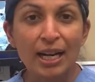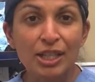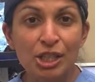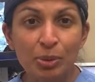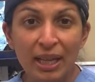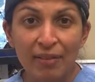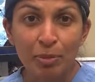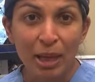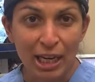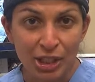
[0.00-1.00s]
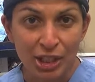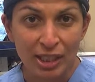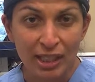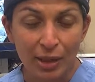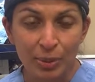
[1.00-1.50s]
So we have a
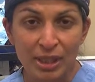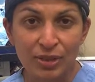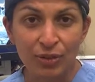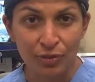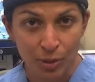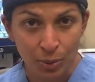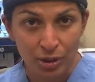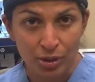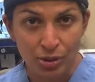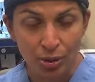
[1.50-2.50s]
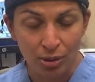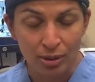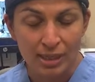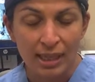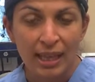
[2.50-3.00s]
patient that was 51 years
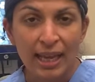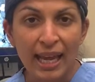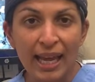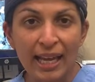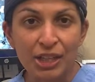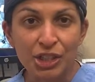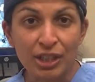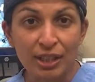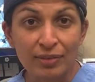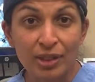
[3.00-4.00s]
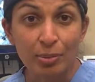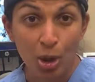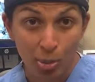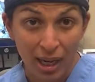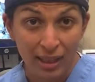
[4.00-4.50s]
old and she lived in
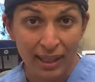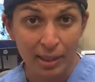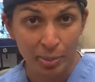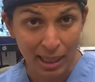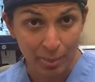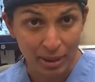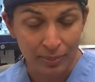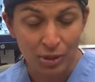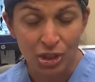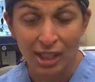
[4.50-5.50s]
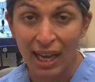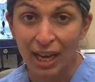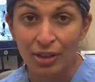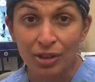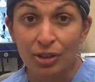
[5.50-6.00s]
Mobile, Alabama. She
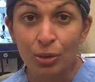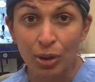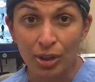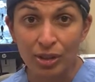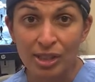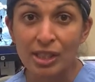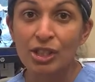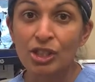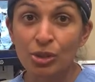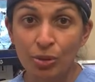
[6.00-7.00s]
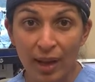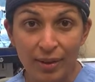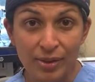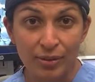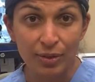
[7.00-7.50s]
had her goiter since
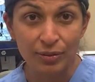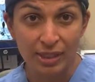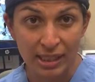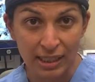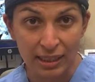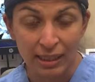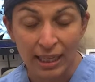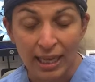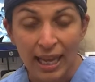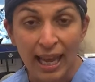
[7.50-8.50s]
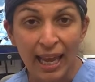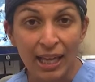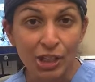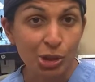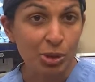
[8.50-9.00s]
2015
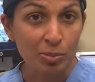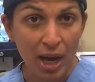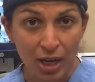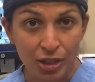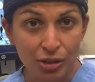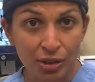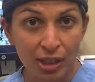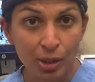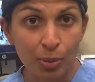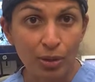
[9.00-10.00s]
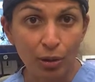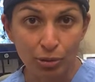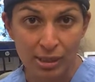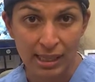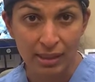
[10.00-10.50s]
and she was monitoring it with
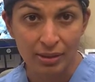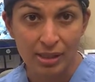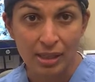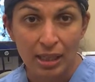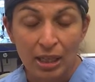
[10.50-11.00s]
ultrasounds.